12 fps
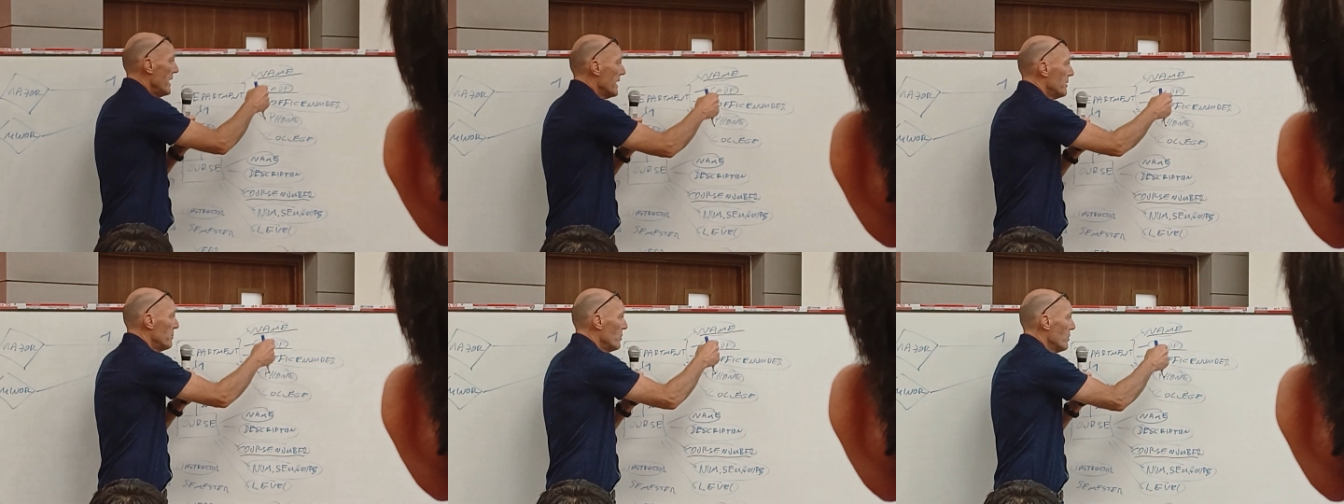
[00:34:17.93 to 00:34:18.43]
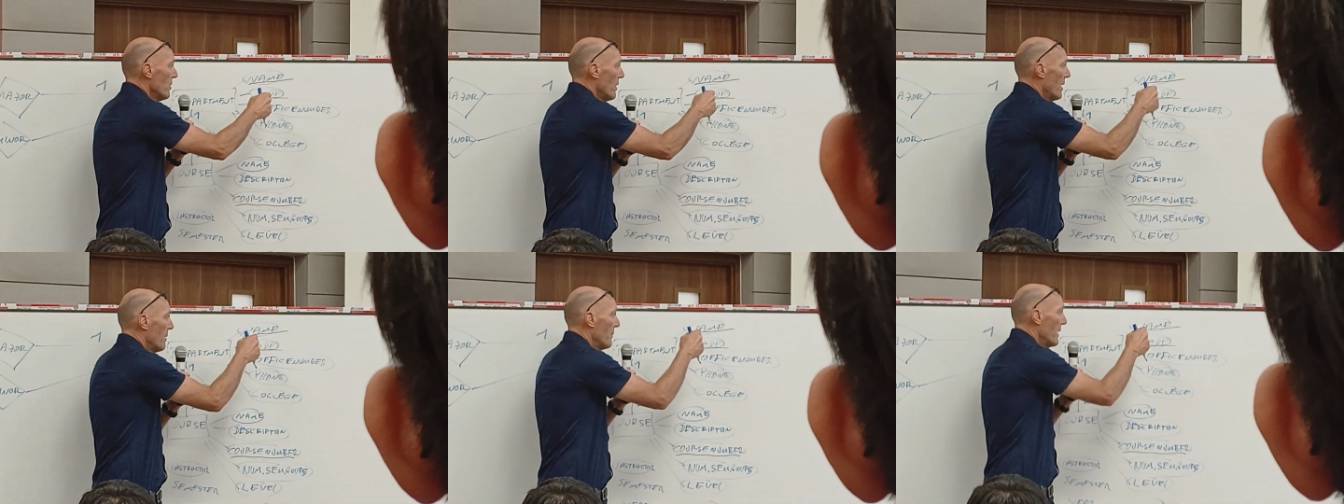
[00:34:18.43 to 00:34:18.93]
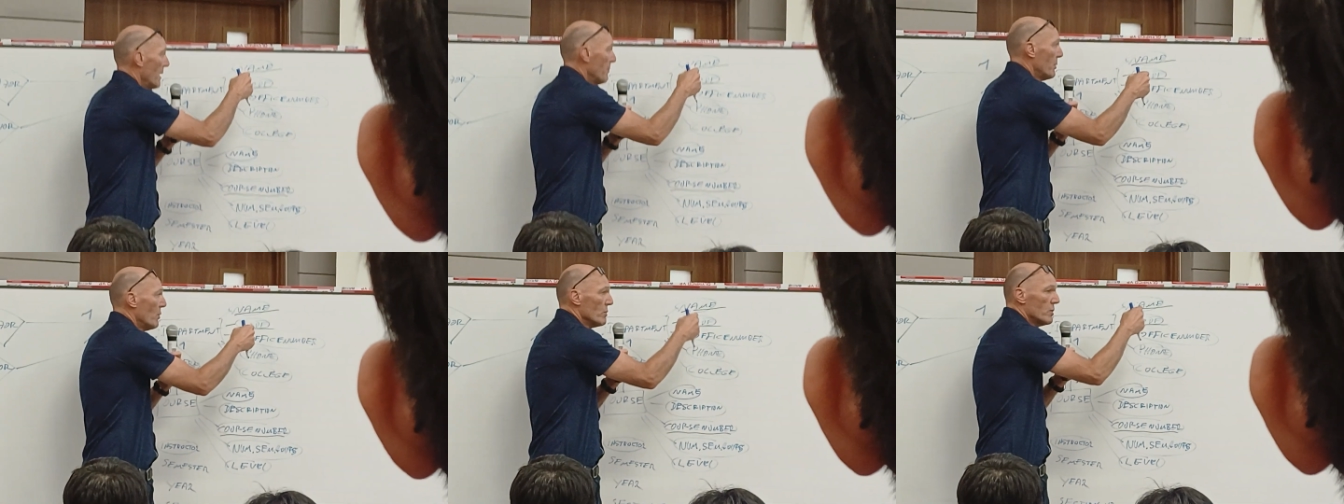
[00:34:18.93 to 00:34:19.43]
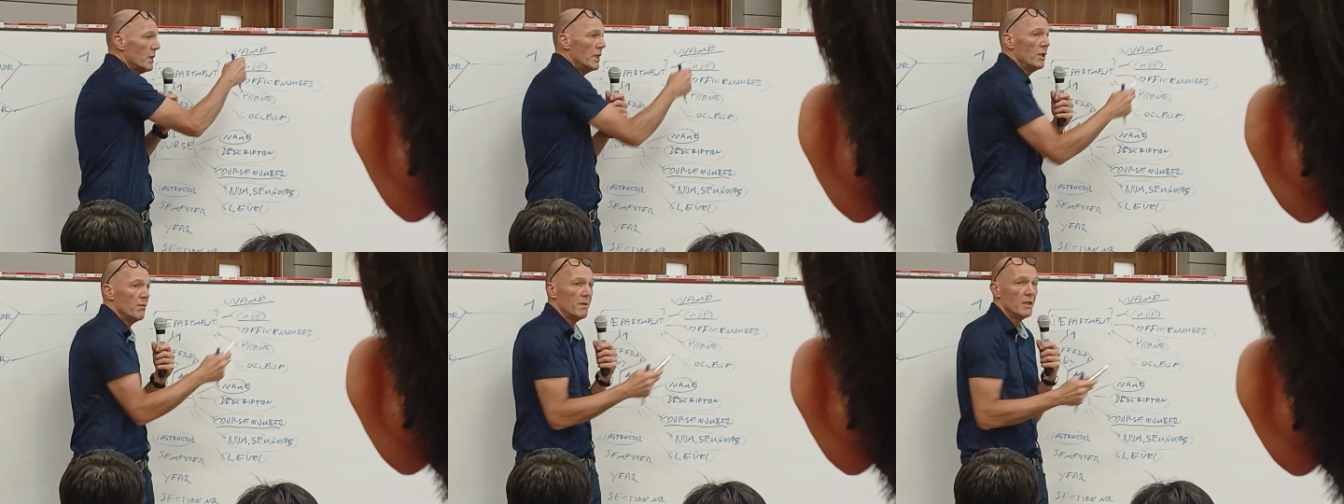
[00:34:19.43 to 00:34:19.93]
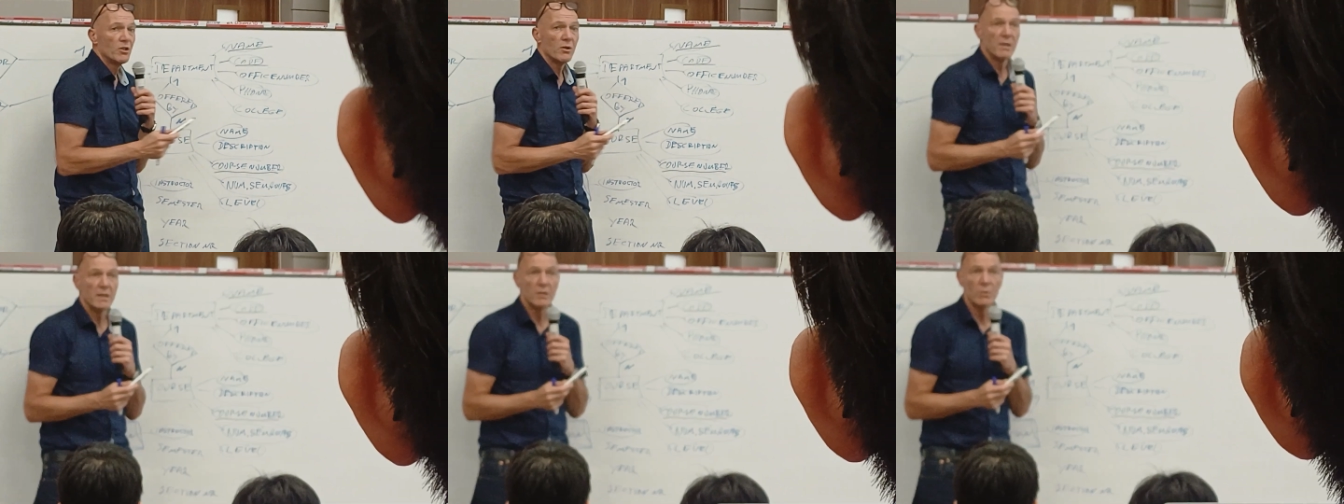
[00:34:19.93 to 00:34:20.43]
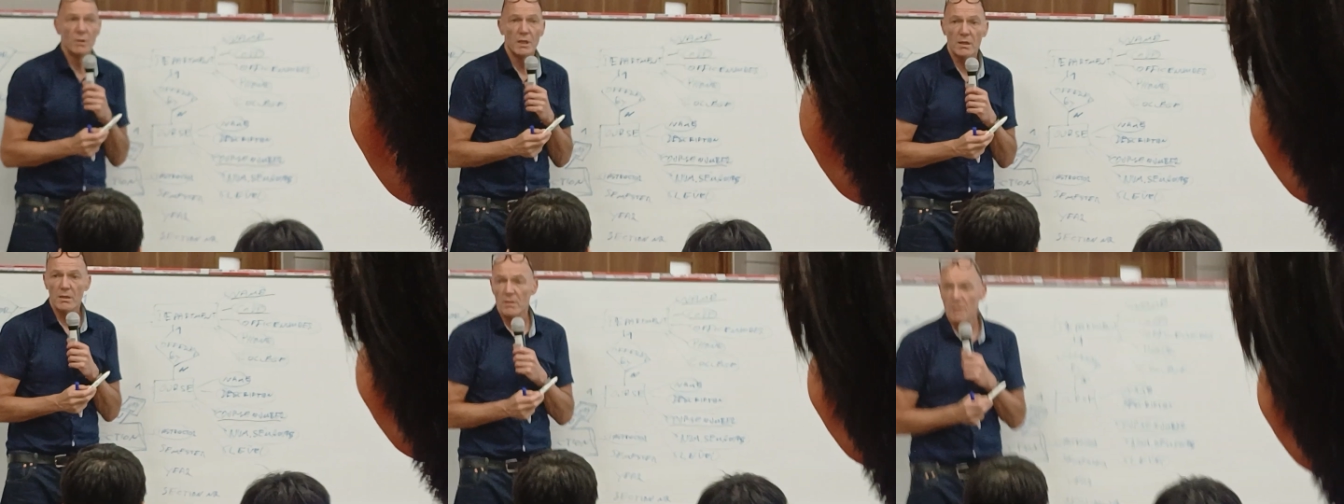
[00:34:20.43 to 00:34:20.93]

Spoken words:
attribute or are both individually unique?